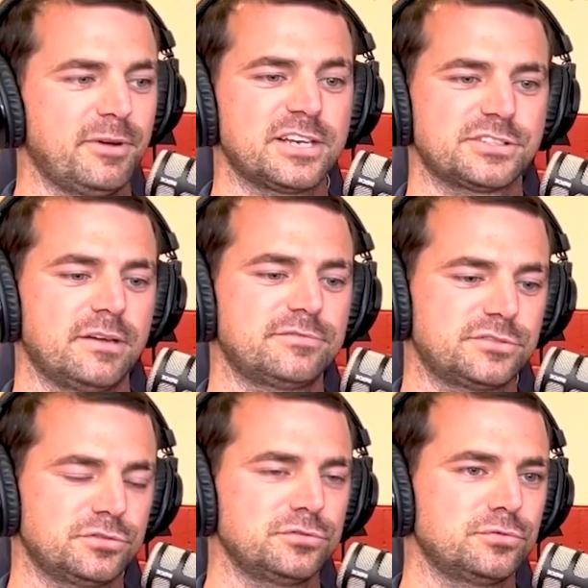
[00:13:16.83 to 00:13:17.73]
we actually have
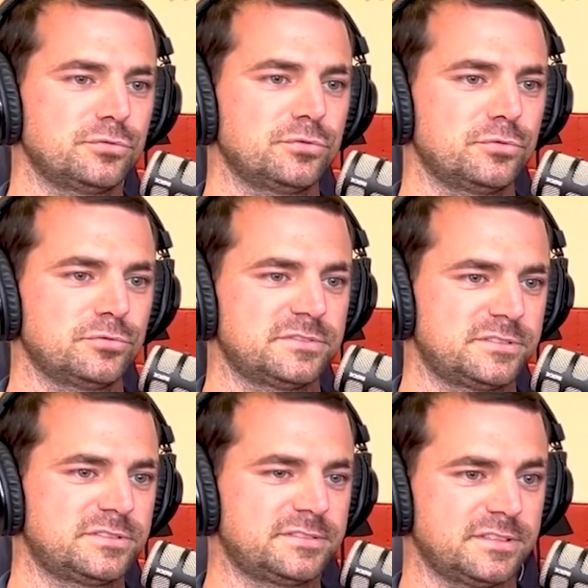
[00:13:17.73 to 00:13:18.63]
two
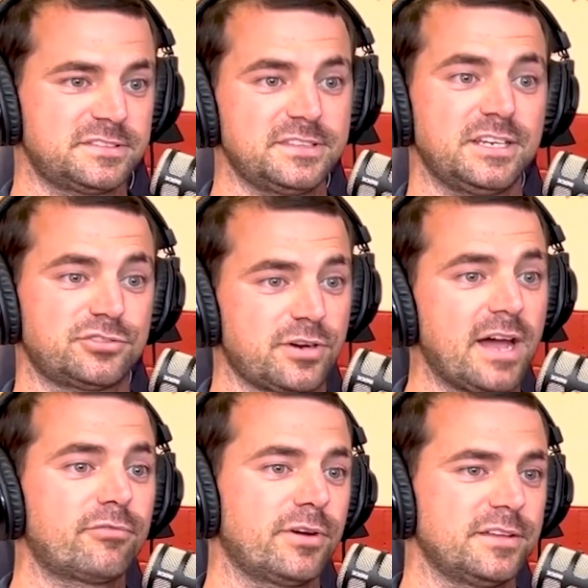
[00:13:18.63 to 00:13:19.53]
distinct
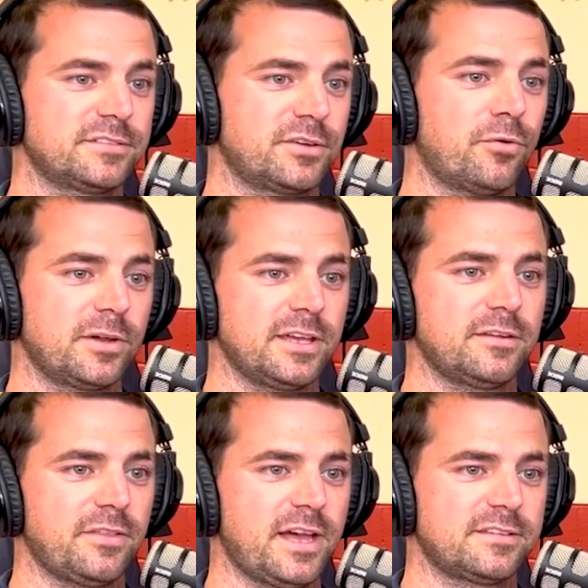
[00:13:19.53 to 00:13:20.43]
driveways going in
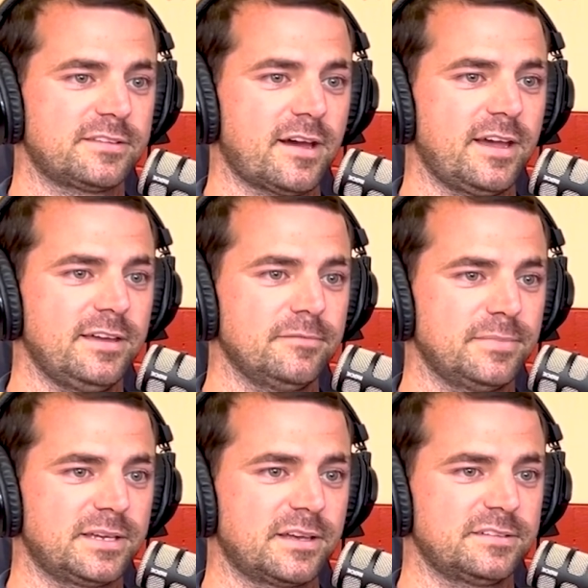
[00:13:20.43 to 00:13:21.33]
on that site,
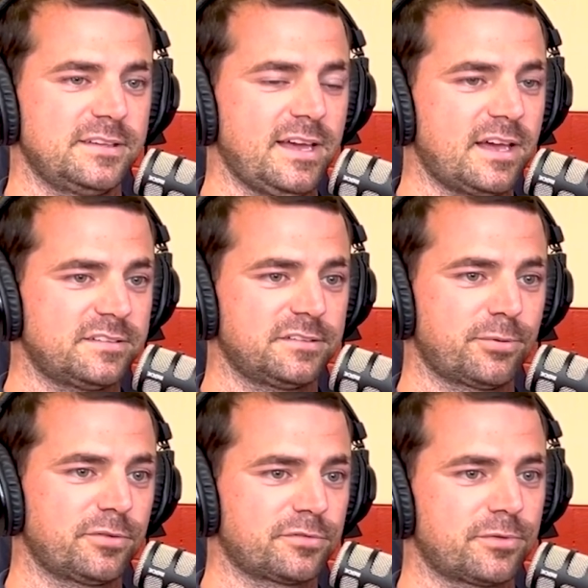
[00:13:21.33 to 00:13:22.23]
because he has his
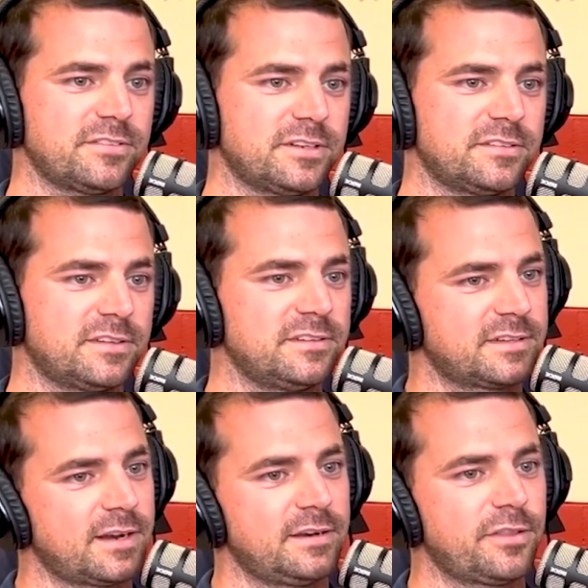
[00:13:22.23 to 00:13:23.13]
personal residence and he's
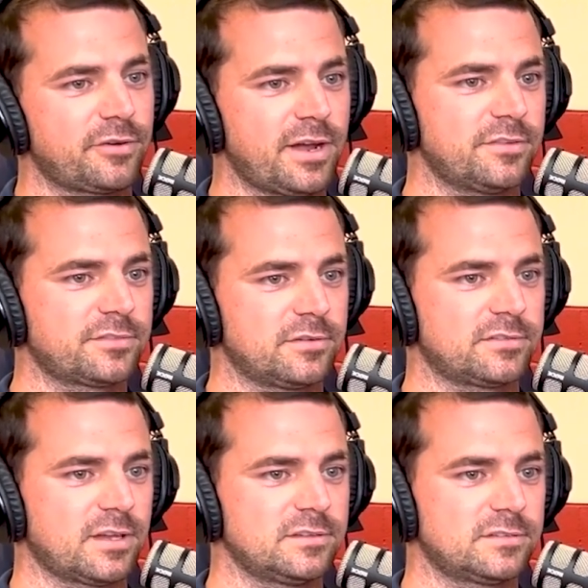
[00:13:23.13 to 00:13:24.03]
got another house on
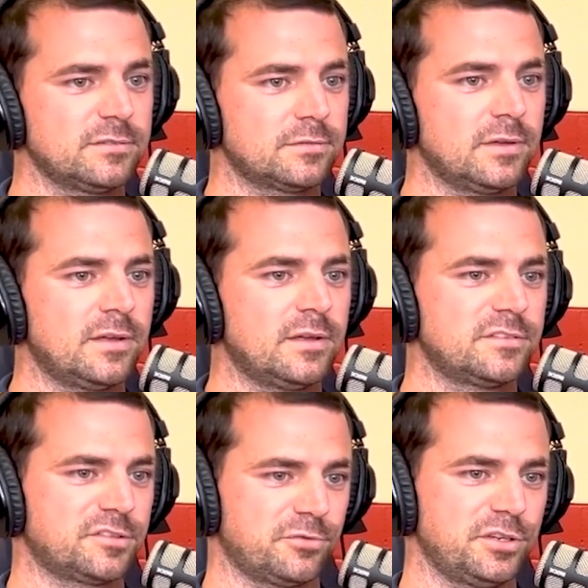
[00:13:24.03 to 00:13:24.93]
site too.
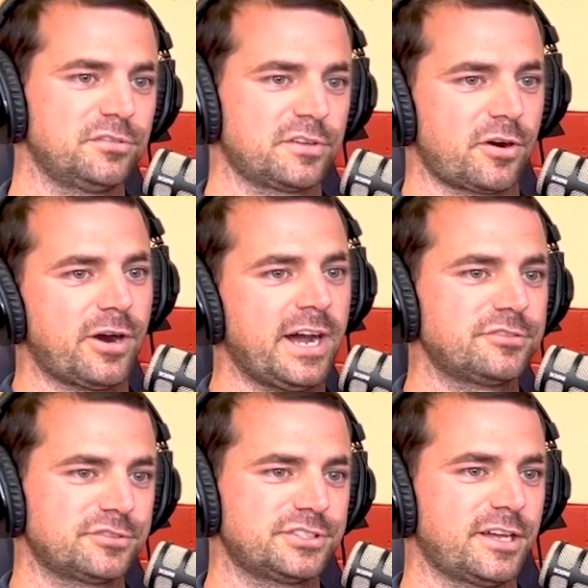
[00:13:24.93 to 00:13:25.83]
So we're using our
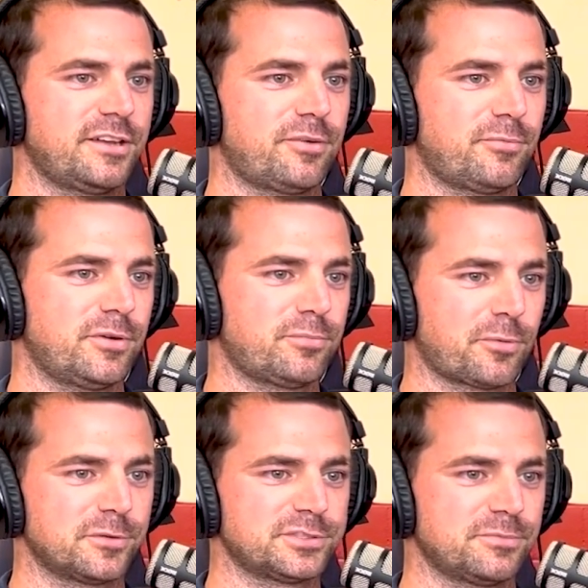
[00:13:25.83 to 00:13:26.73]
hydro shed on one
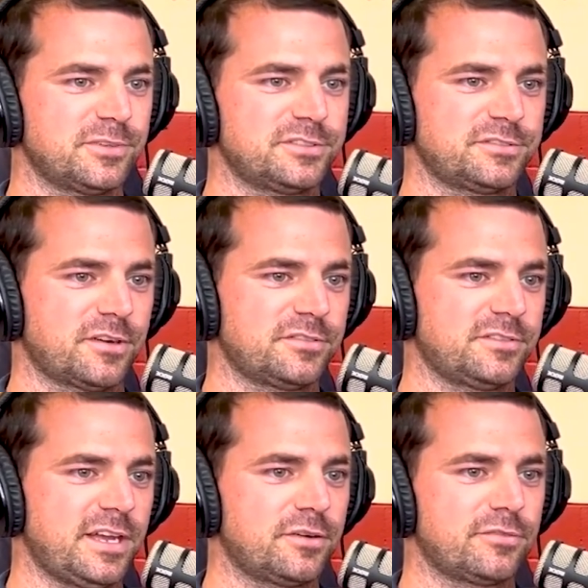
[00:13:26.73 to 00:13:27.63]
portion, which is our
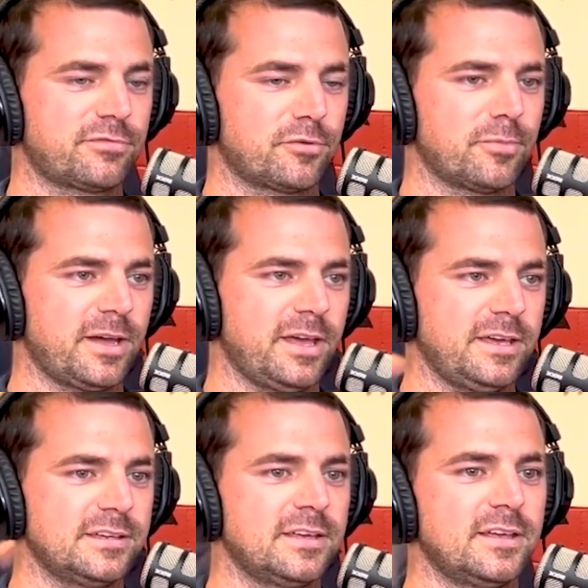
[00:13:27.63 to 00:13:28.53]
standard
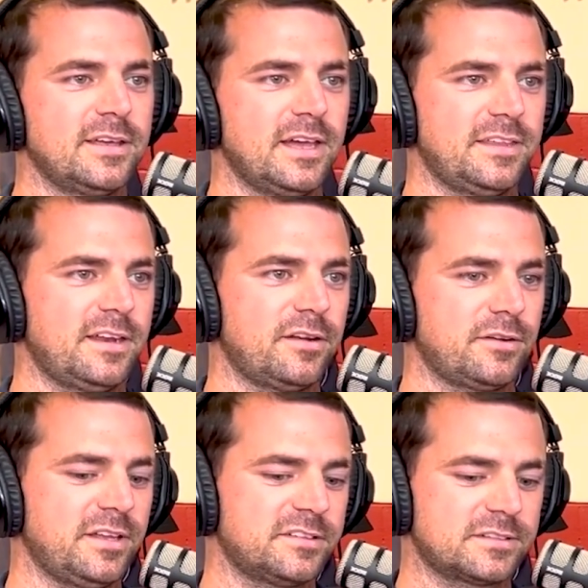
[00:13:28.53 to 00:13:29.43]
4x8. And then
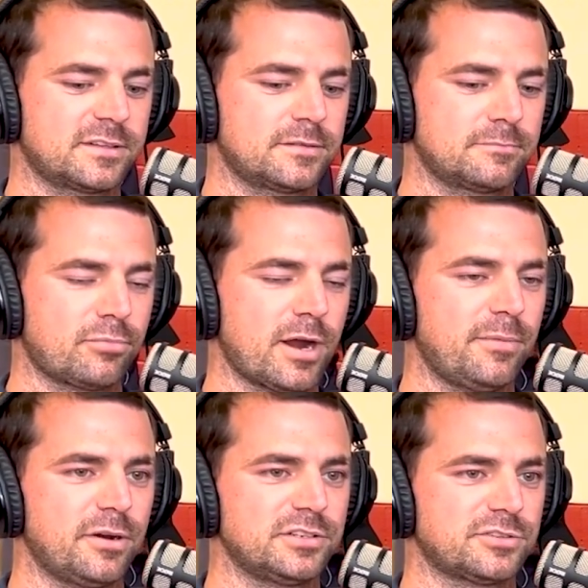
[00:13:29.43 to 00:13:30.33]
on his
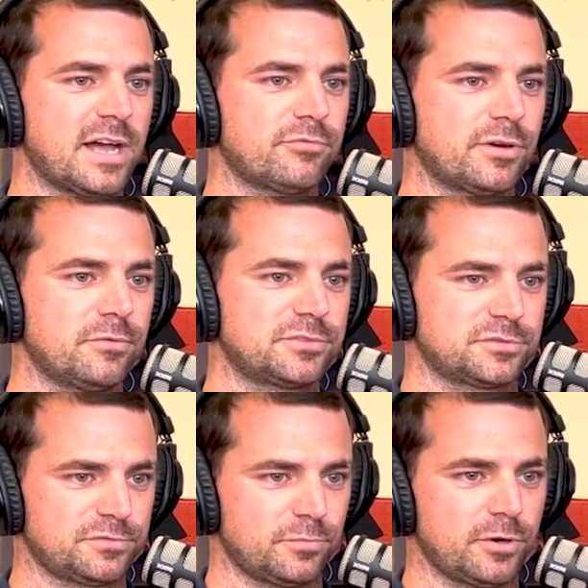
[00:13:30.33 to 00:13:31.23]
primary driveway, which
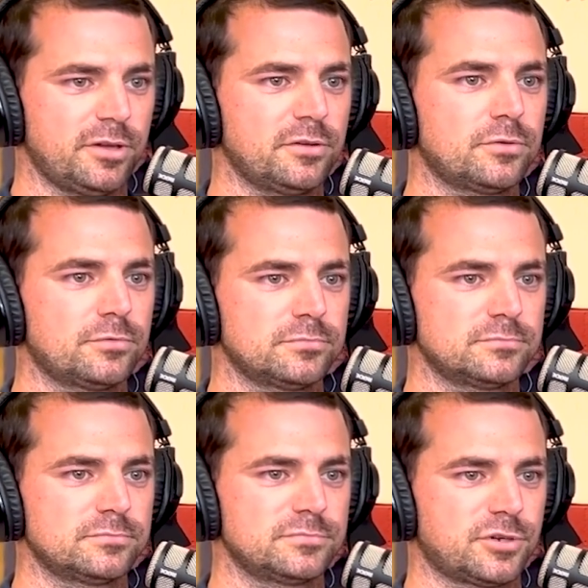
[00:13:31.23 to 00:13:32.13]
is where he'll
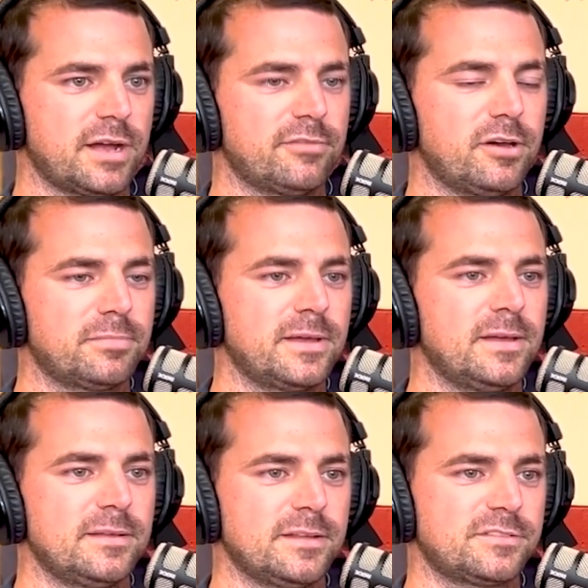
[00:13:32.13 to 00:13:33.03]
drive up,
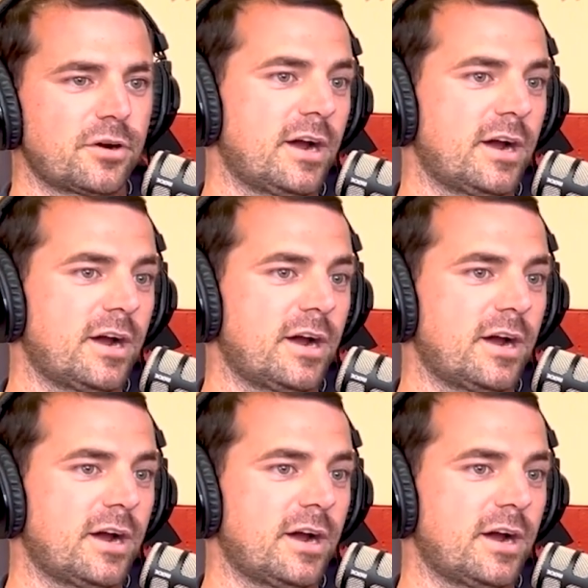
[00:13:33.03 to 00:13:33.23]
that's our